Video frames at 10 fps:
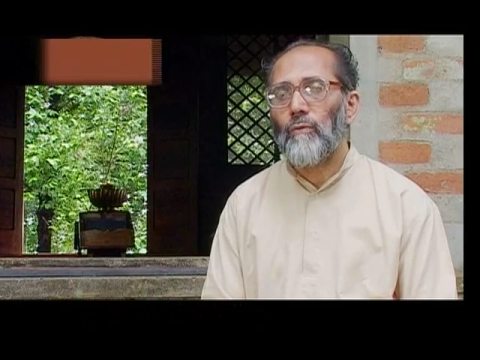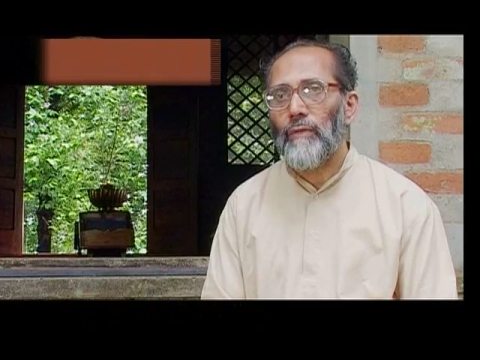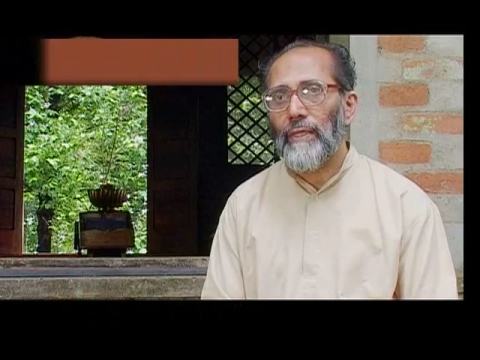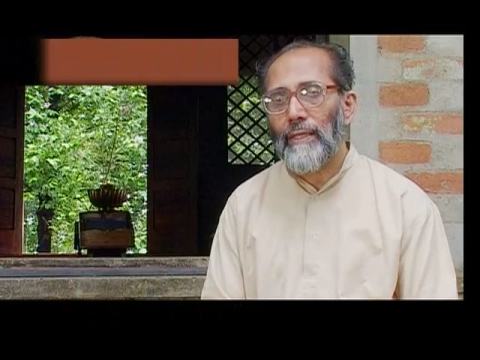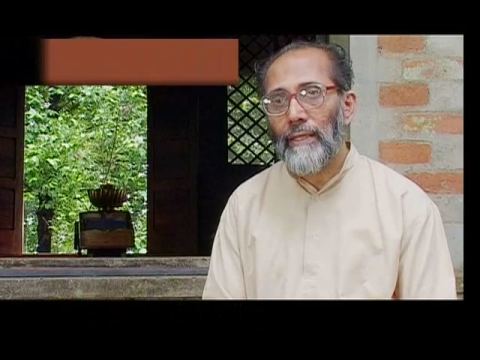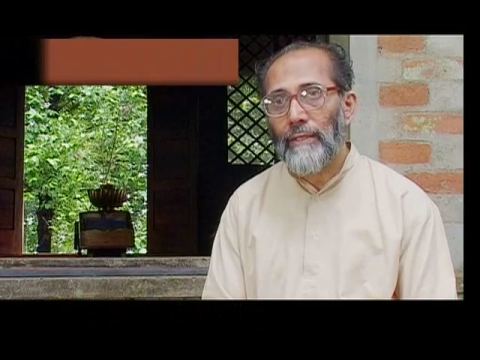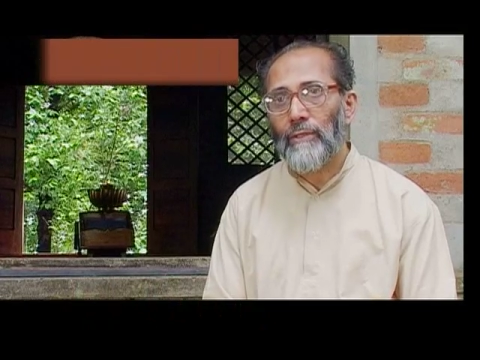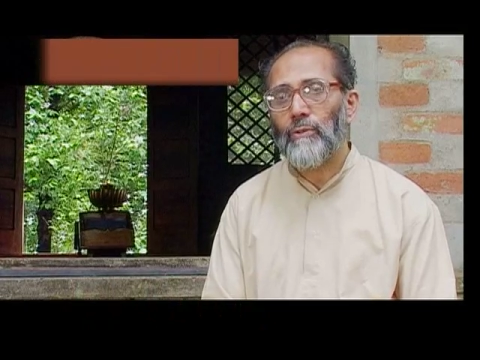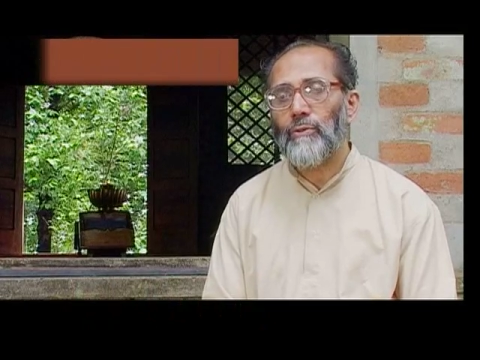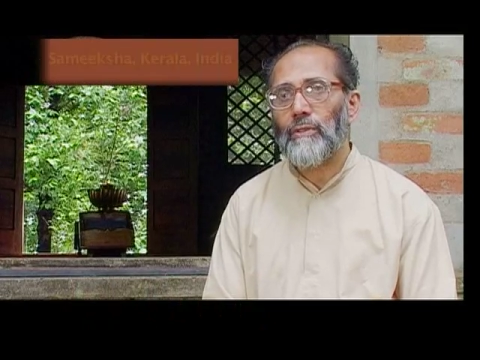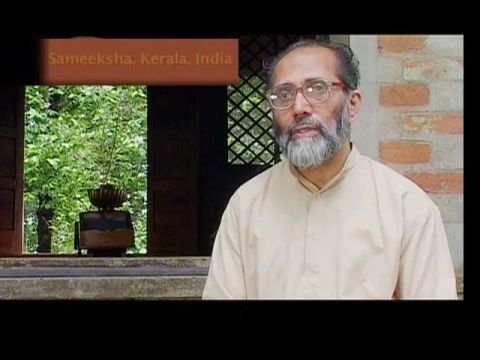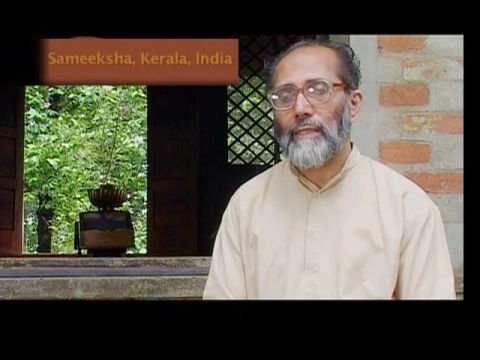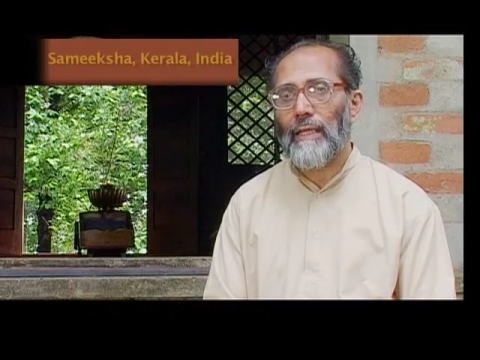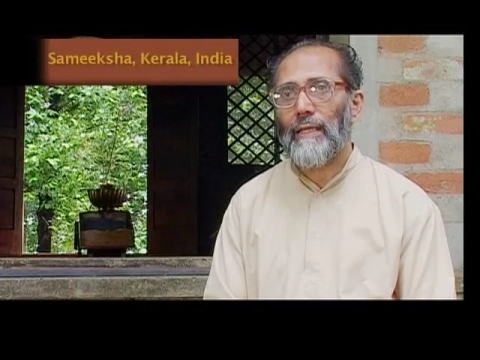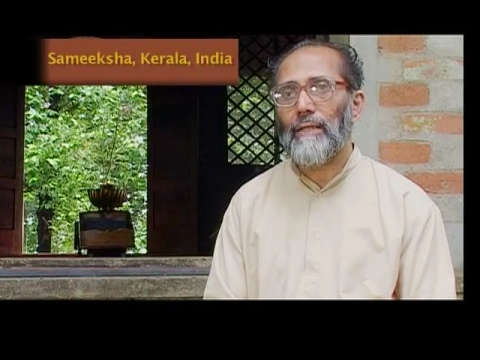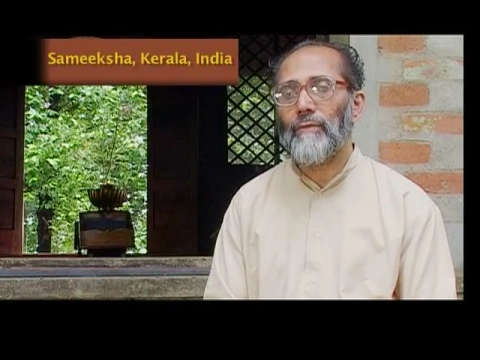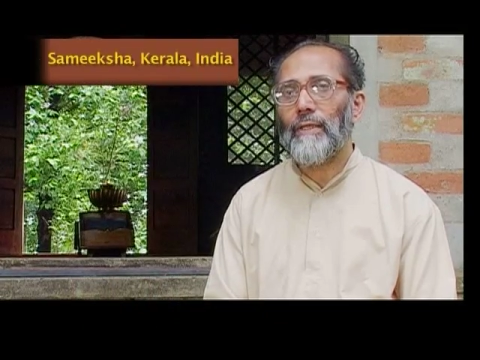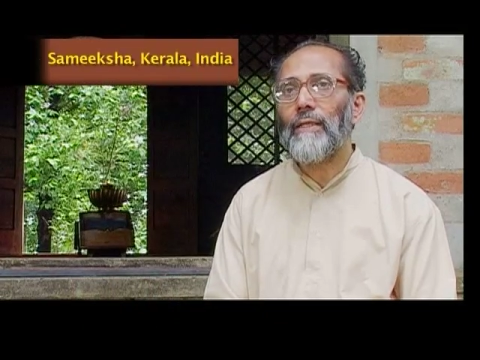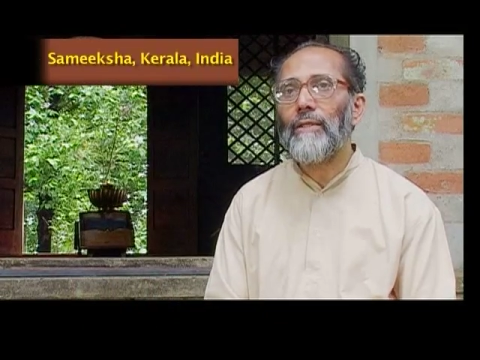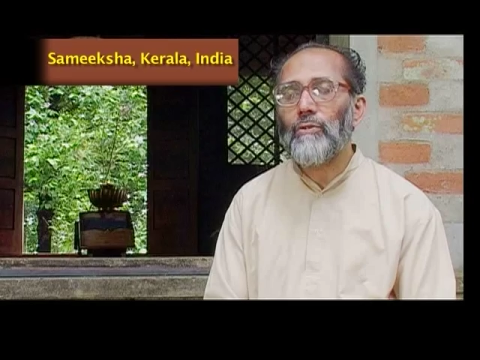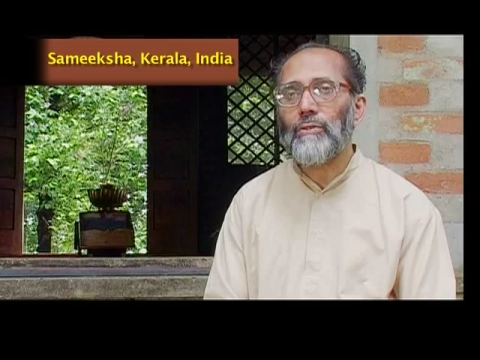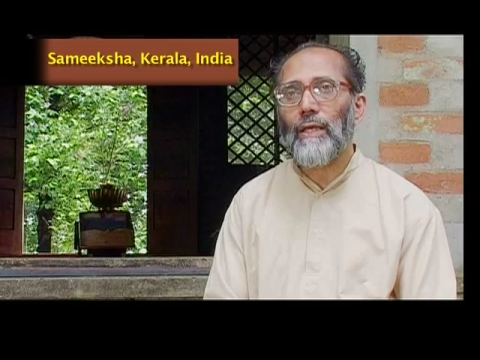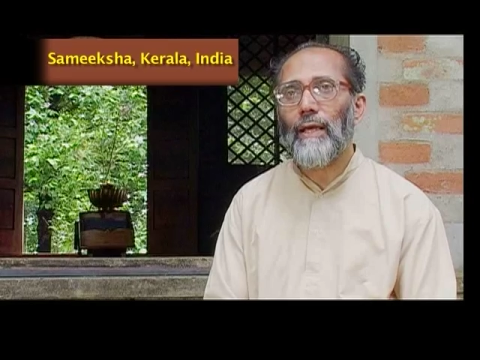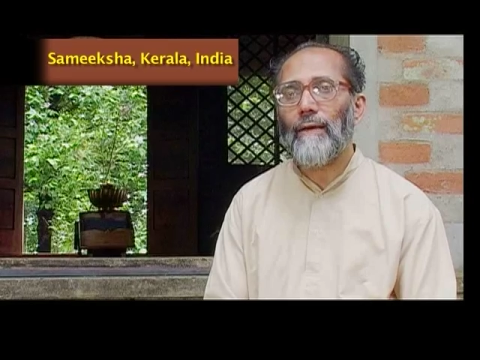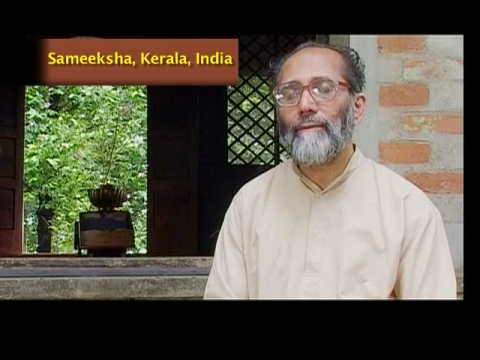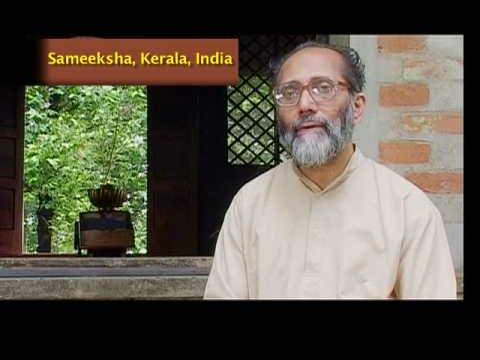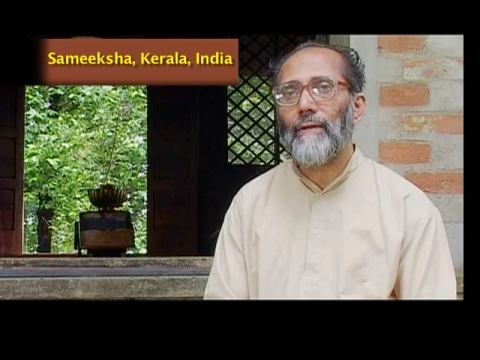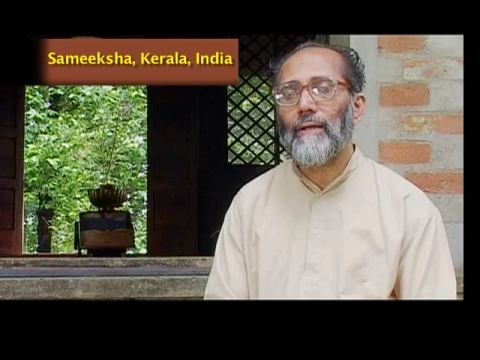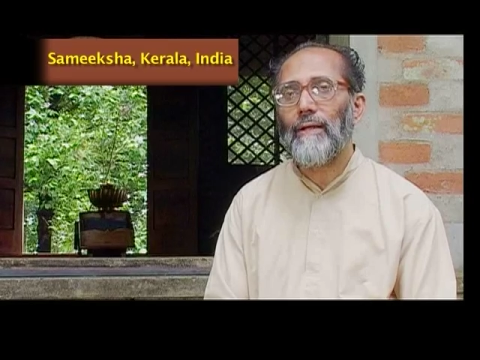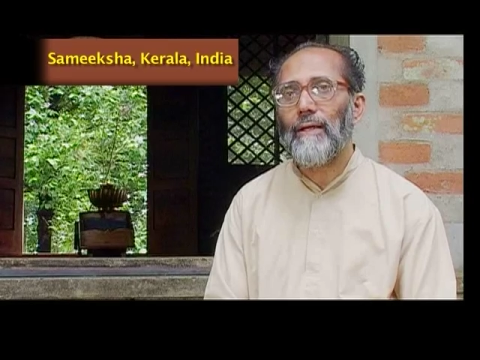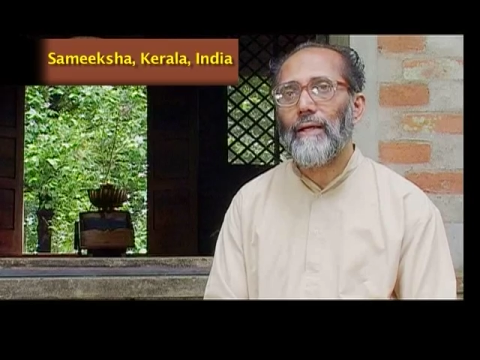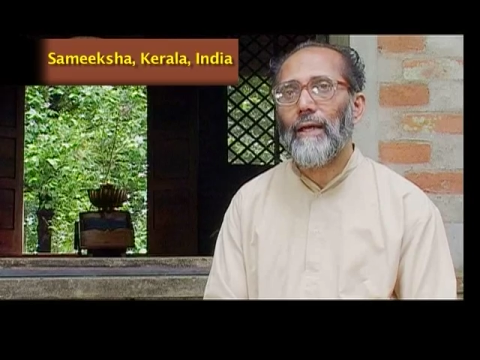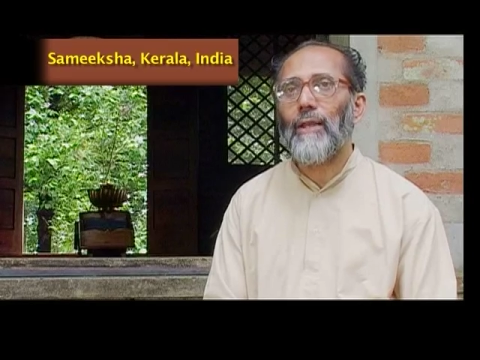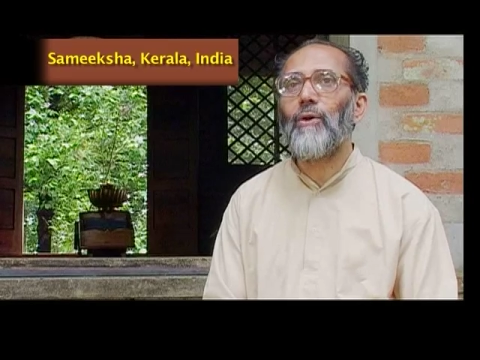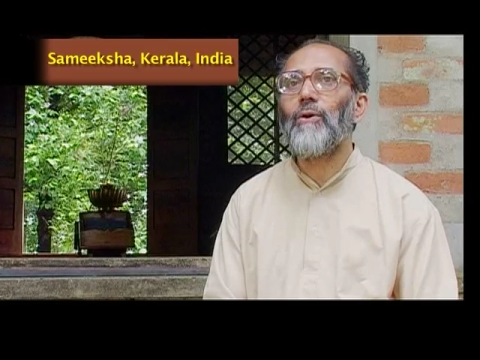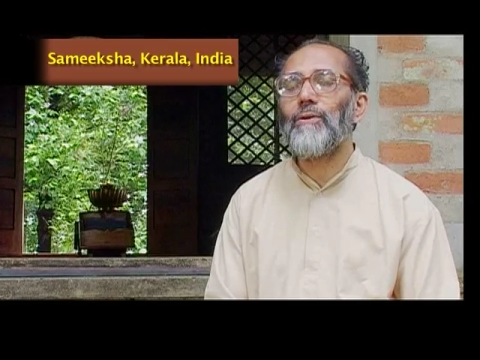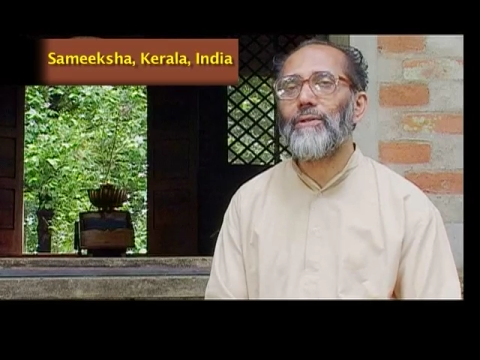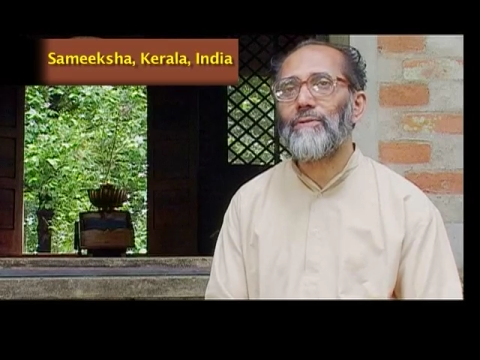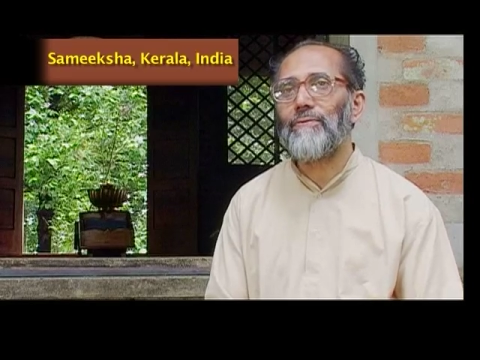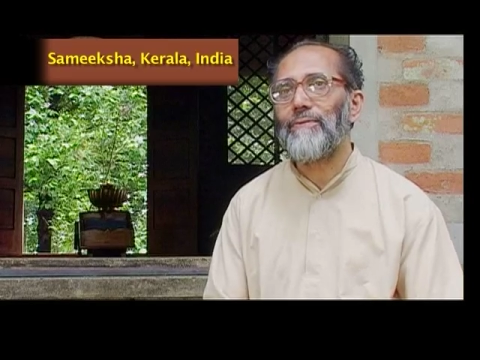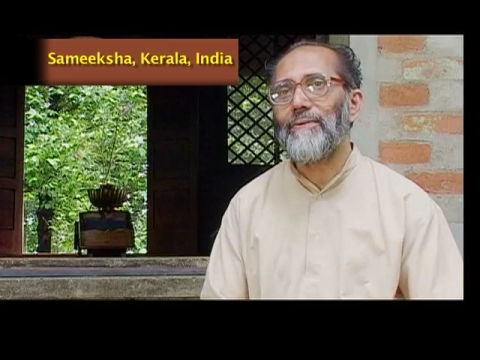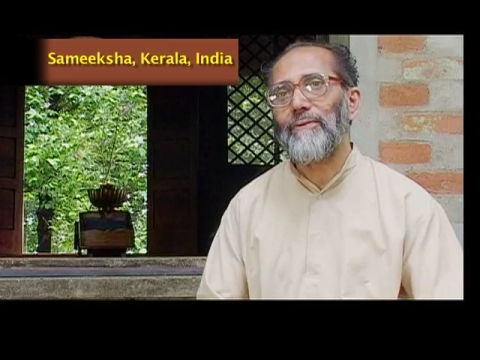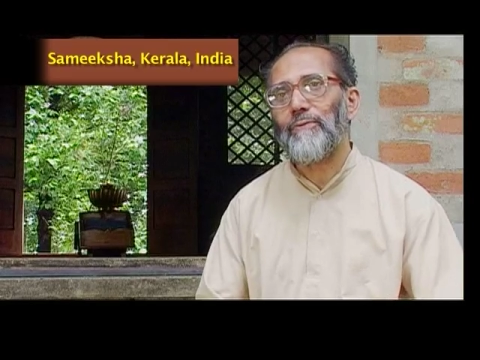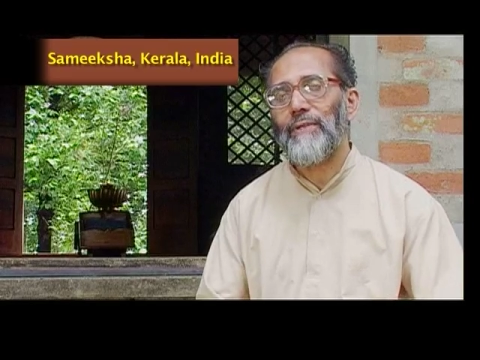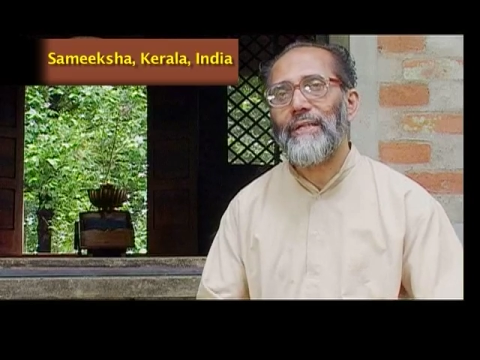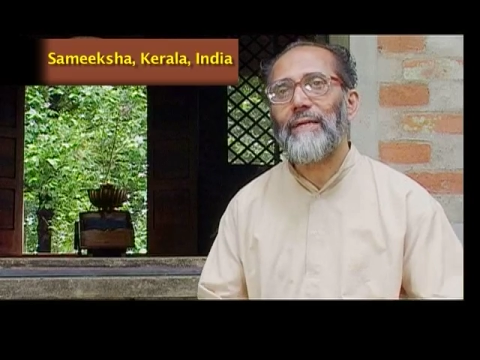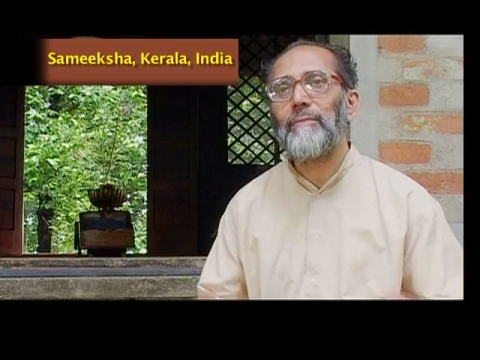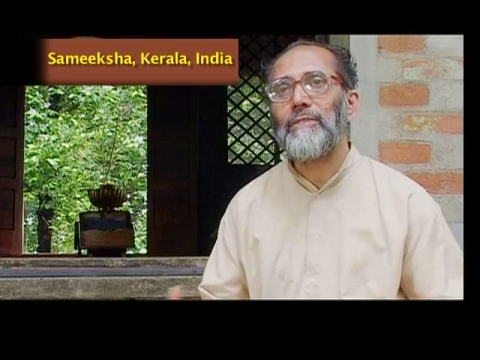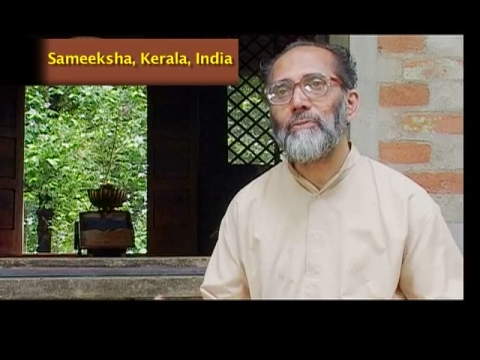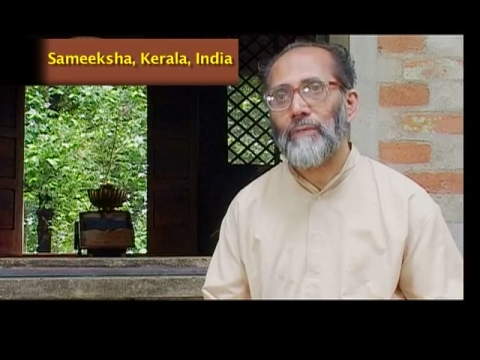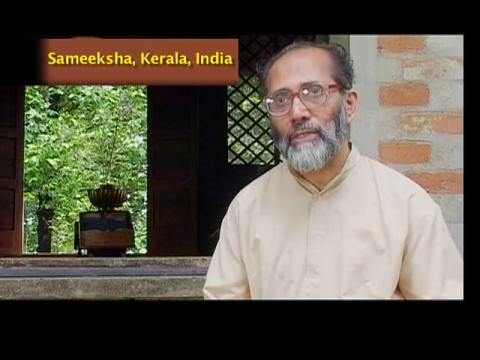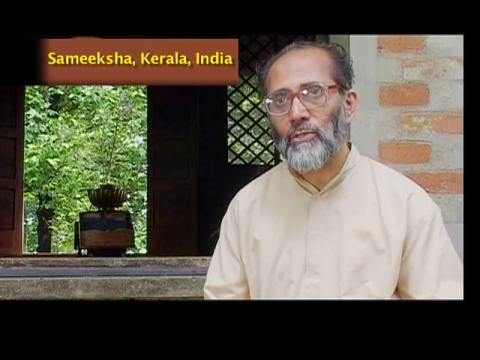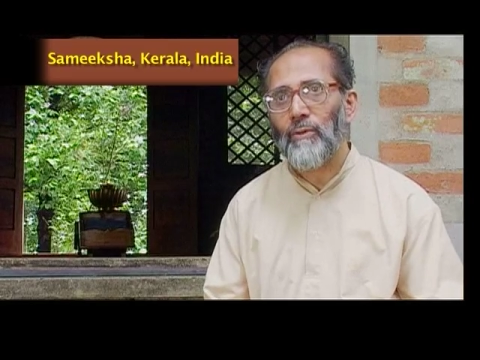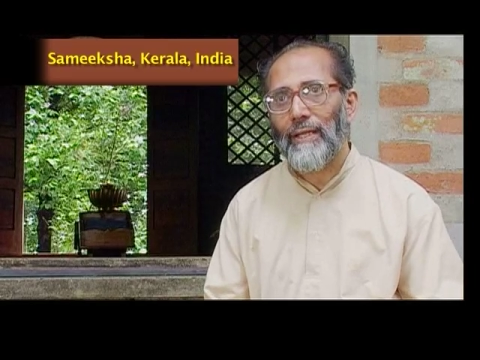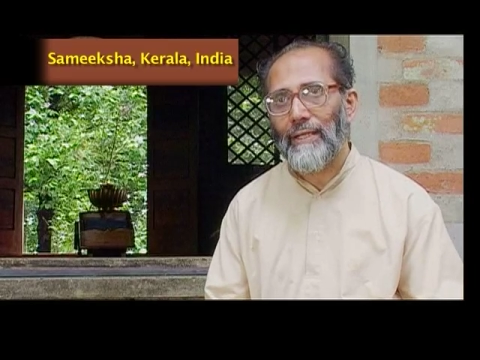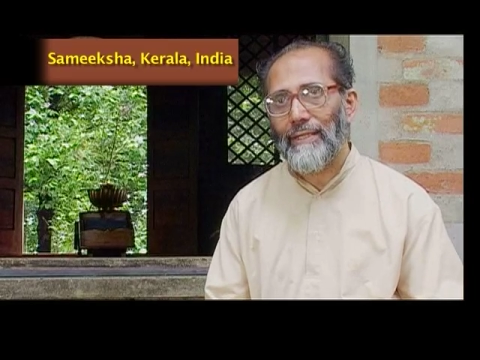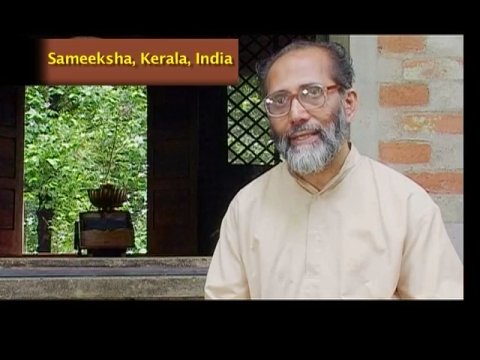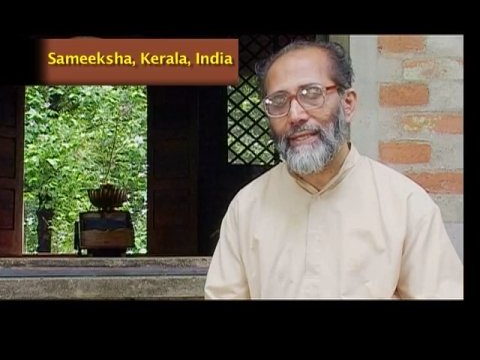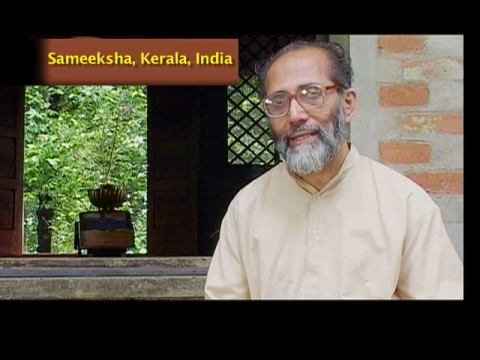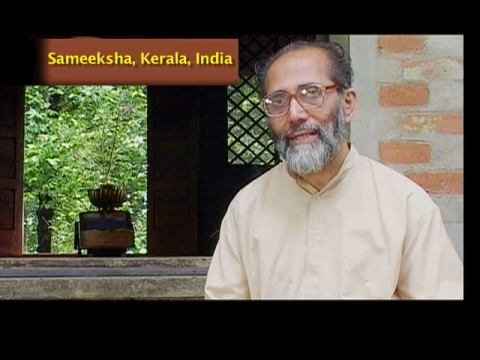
we Hindus," he said, "we Hindus have a lot of freedom in spirituality.